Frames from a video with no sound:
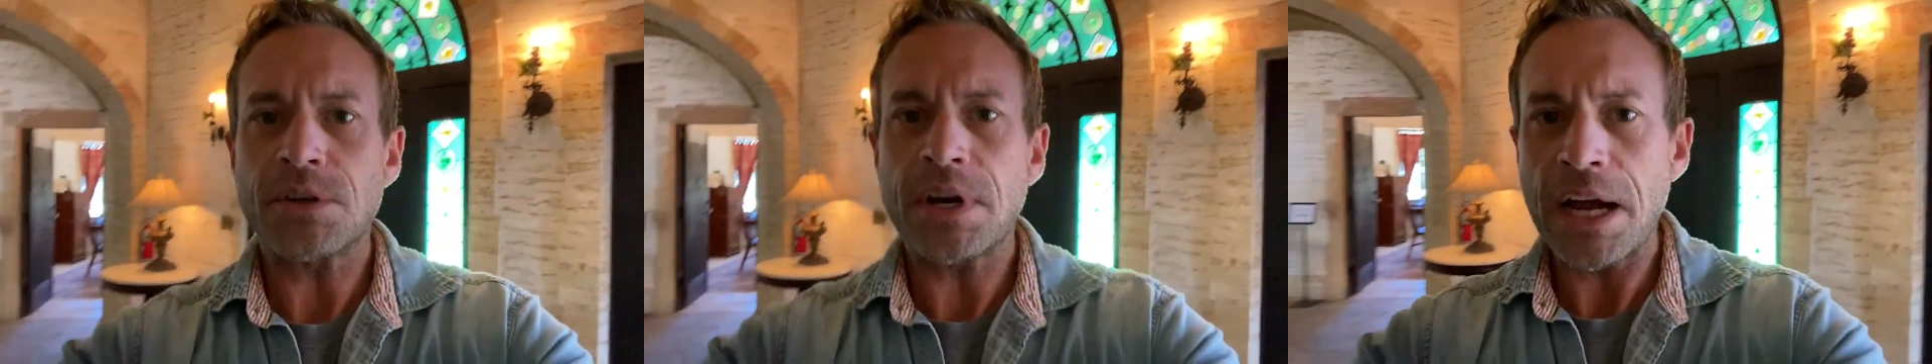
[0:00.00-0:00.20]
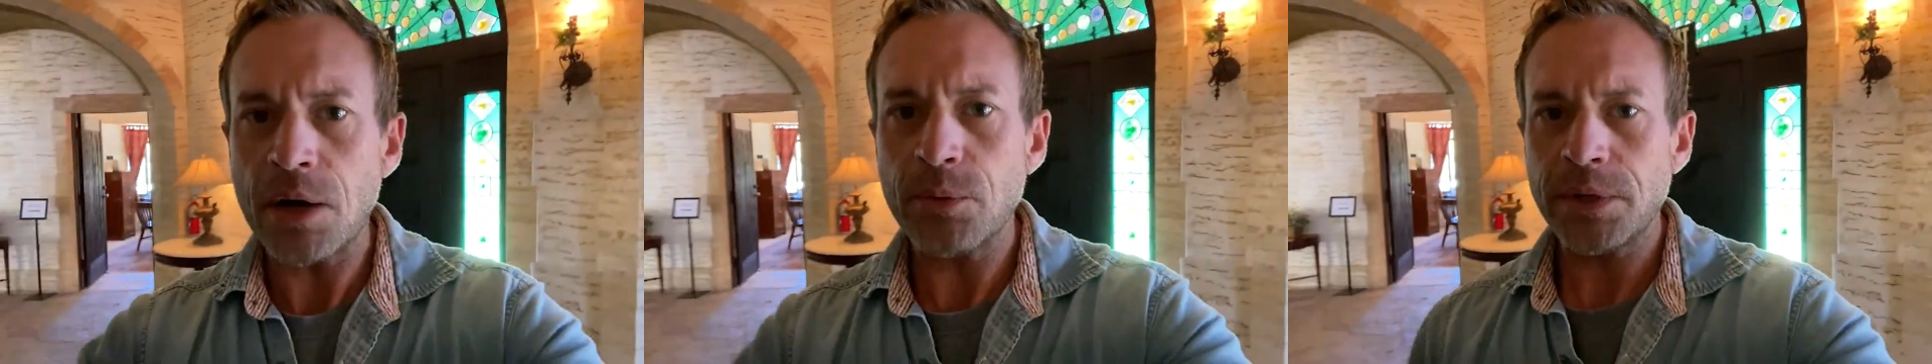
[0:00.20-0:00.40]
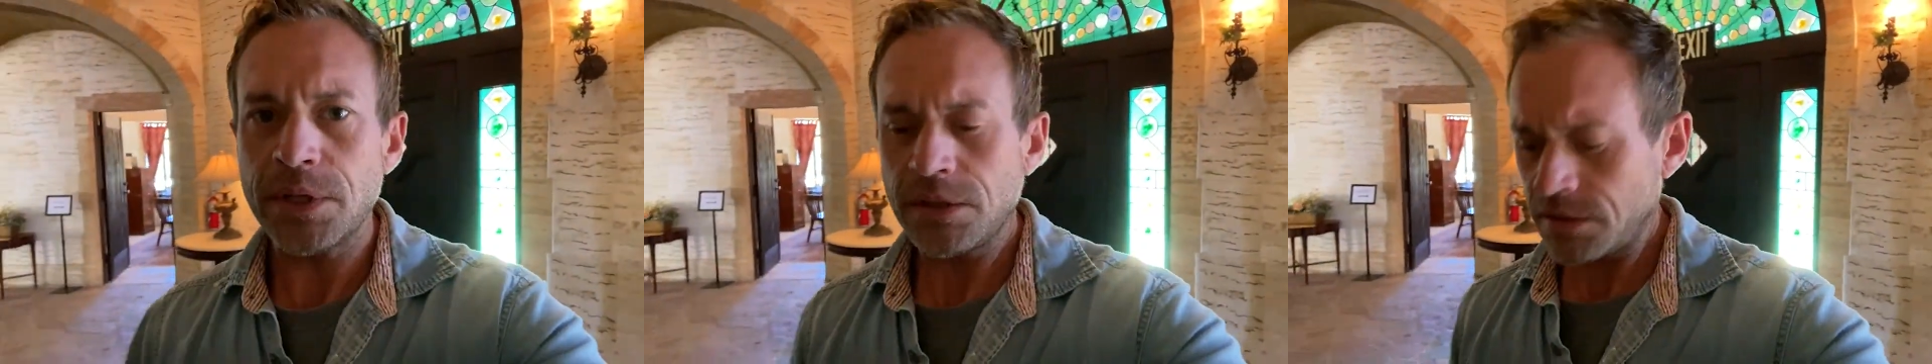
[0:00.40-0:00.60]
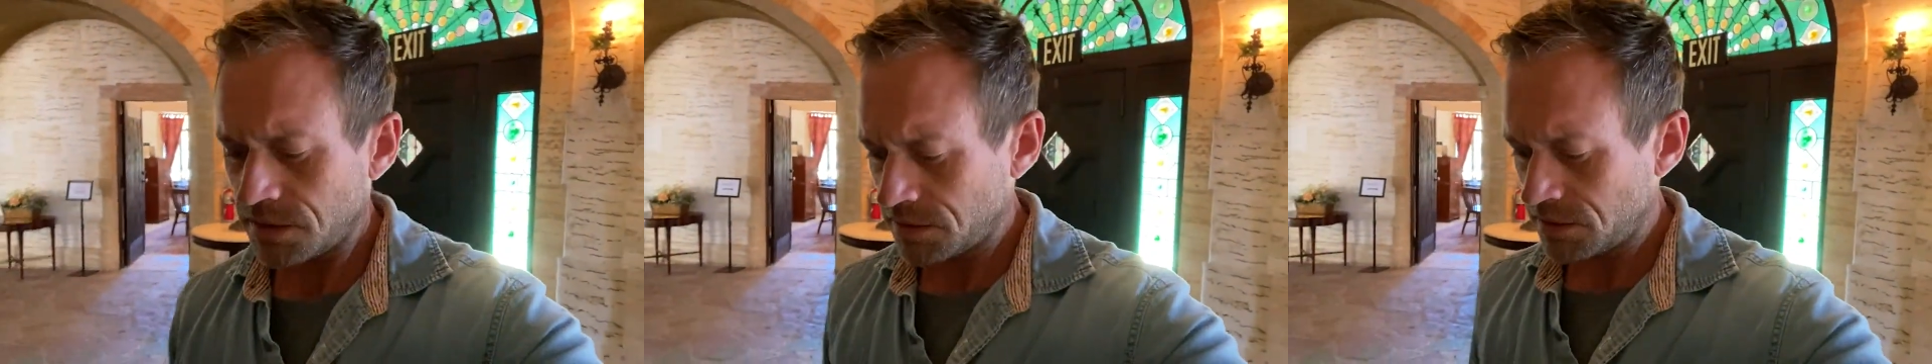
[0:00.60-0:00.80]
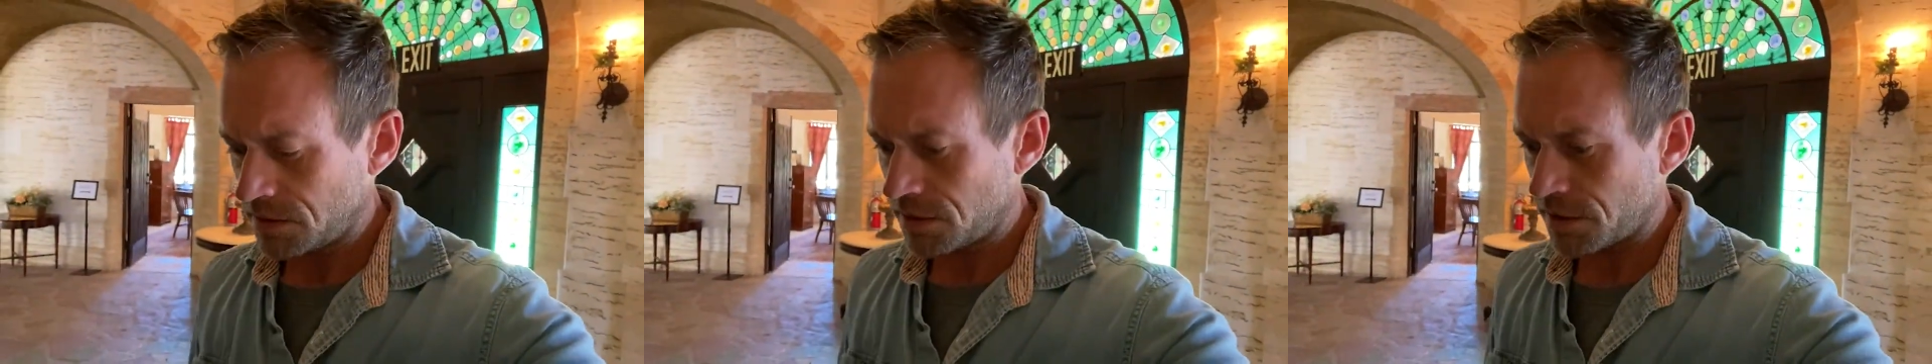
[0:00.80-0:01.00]
Howie,
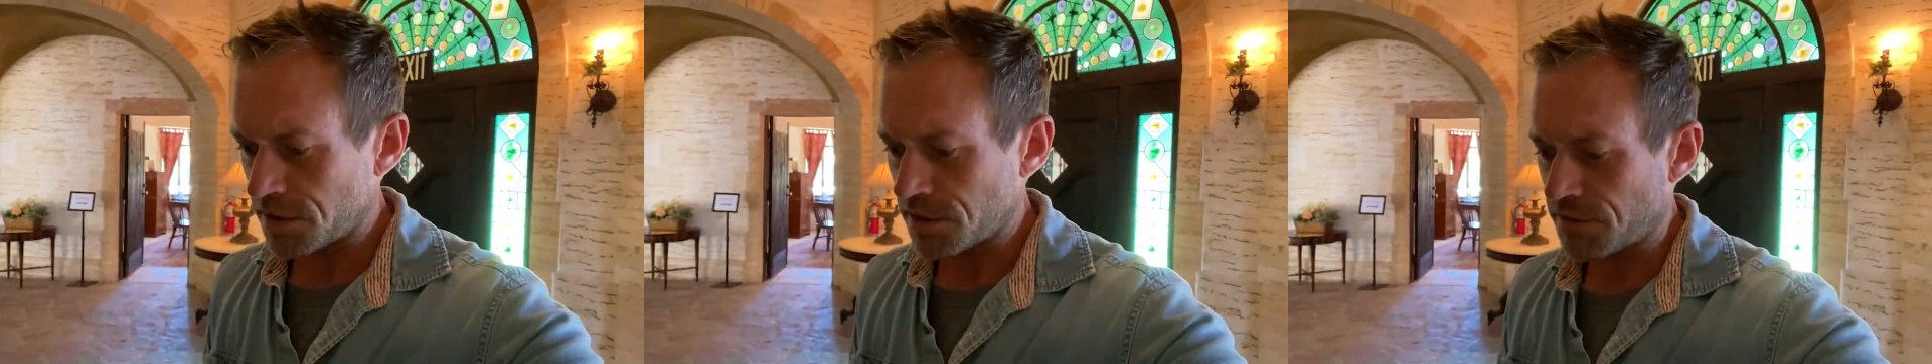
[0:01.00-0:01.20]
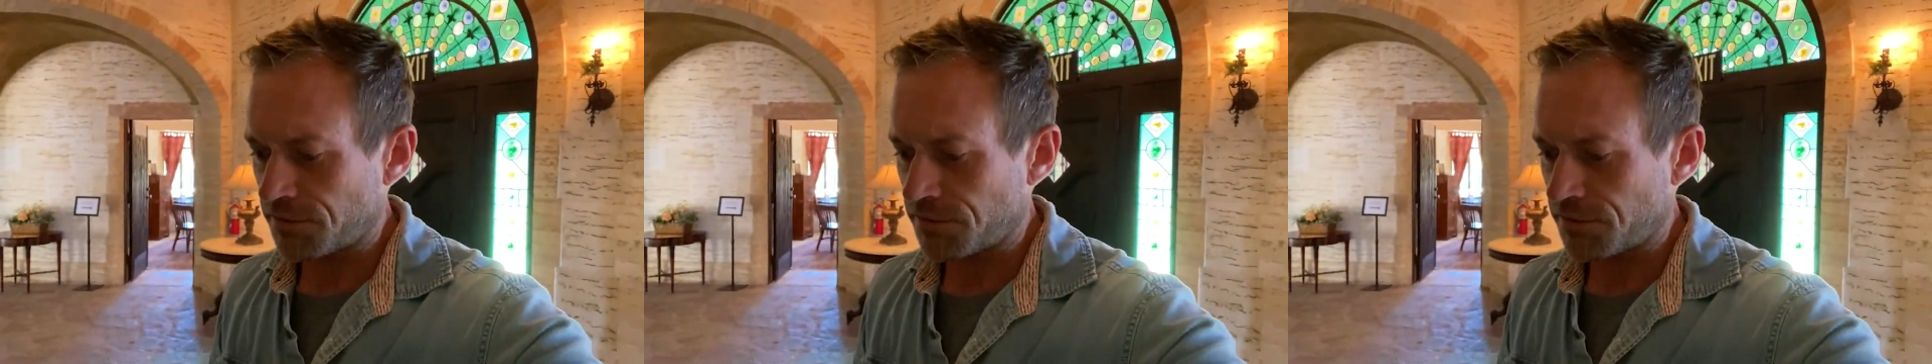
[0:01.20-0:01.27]
his